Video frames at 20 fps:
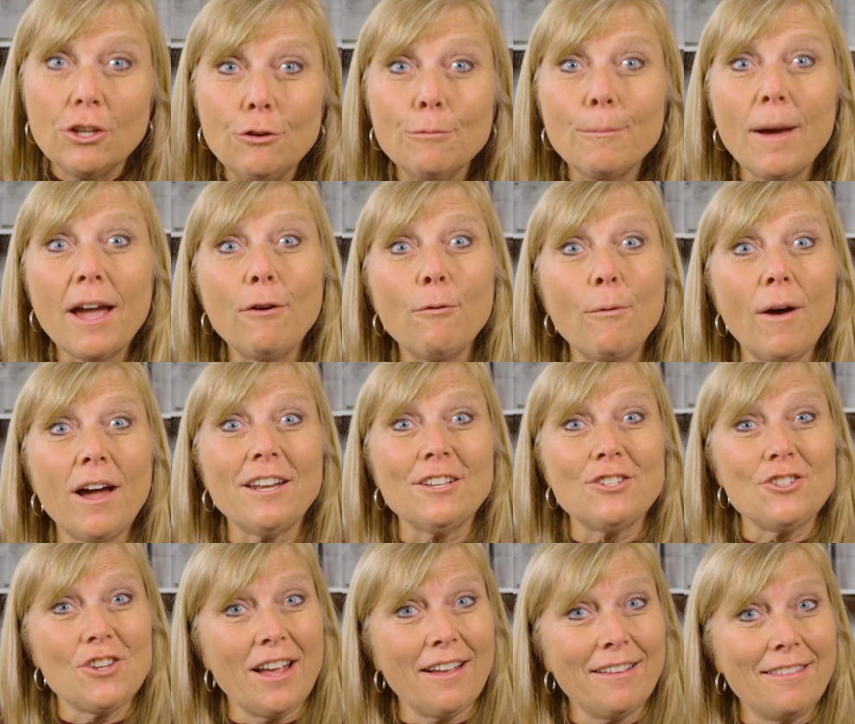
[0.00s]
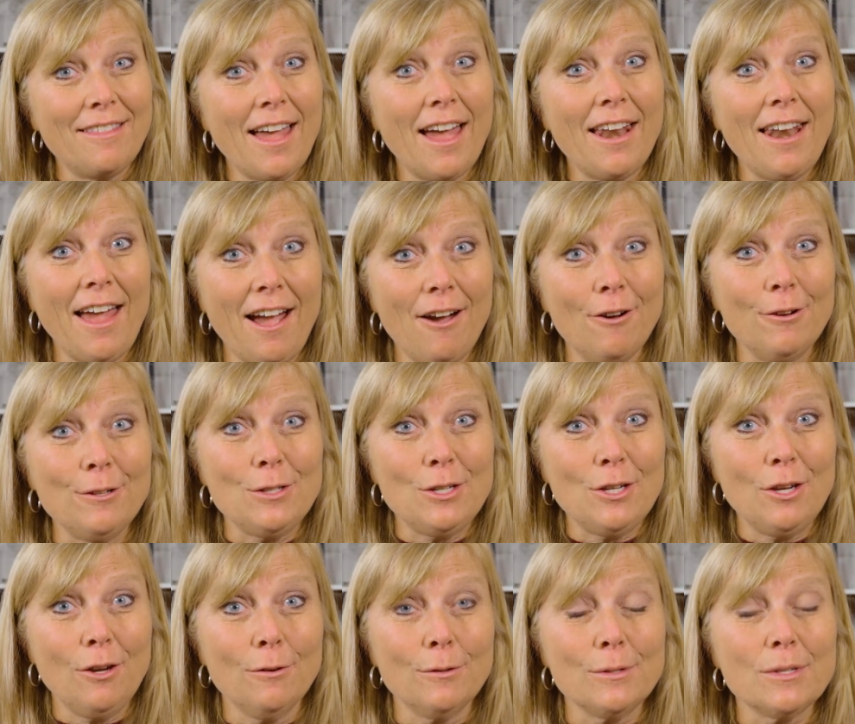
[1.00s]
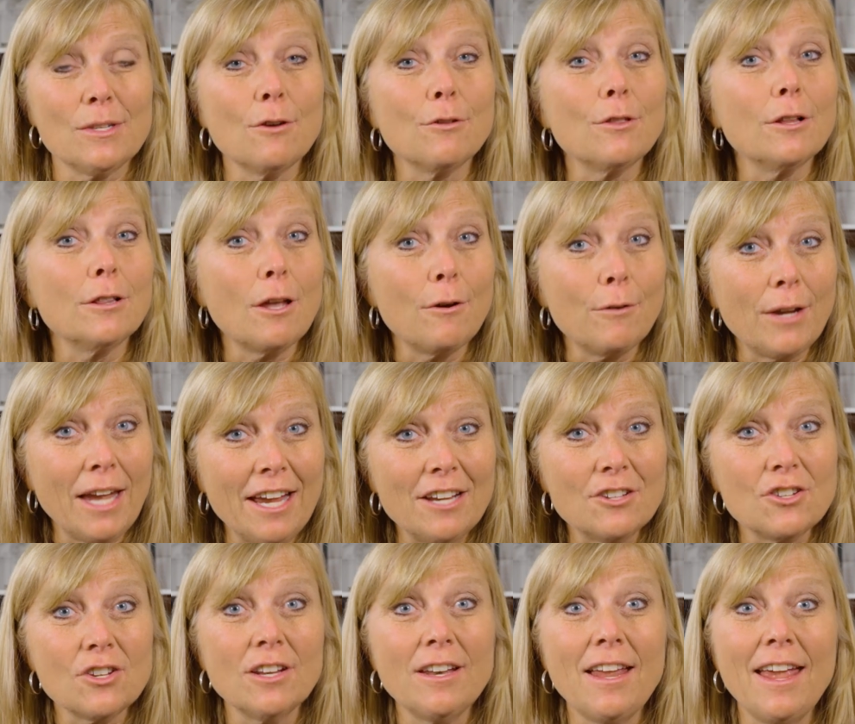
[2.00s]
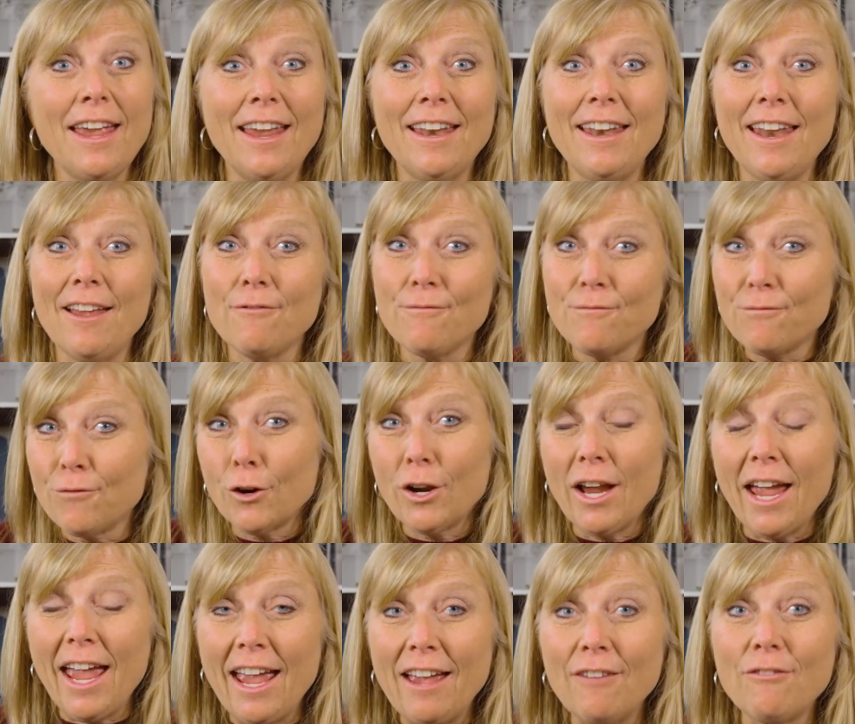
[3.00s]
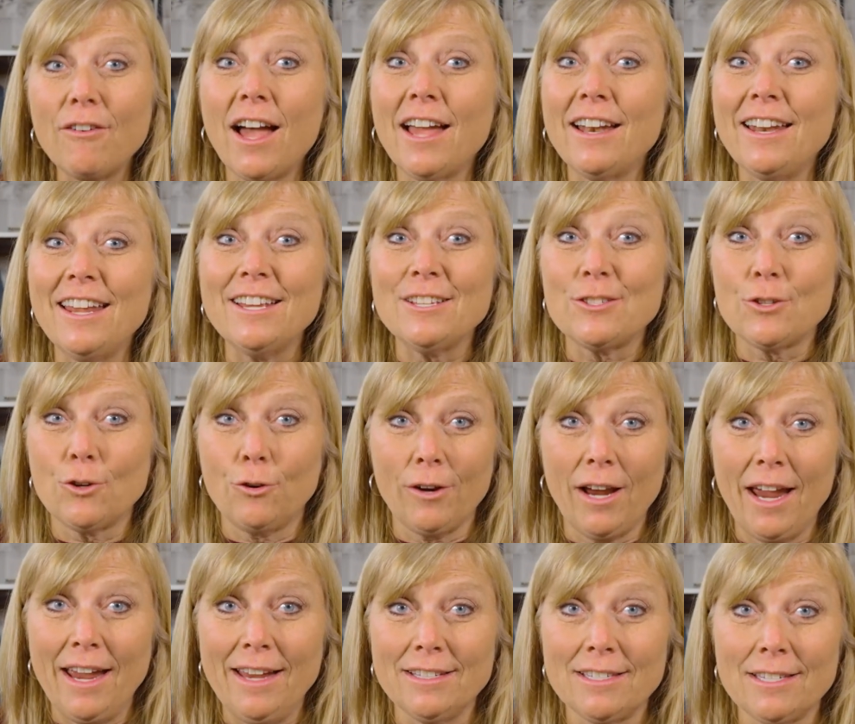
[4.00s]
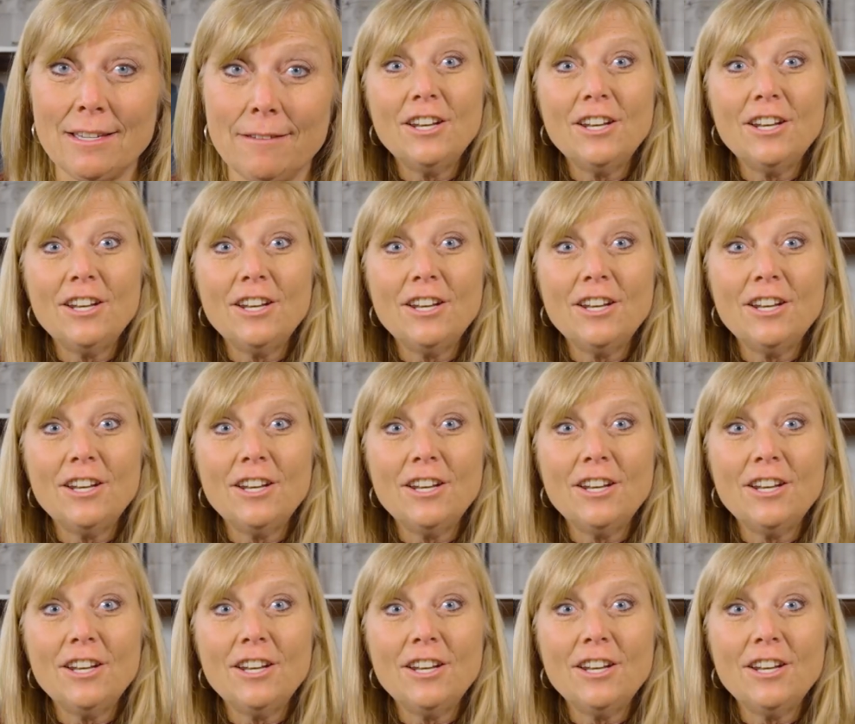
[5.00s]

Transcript: You might want to check that out too. So the location for Avon is great.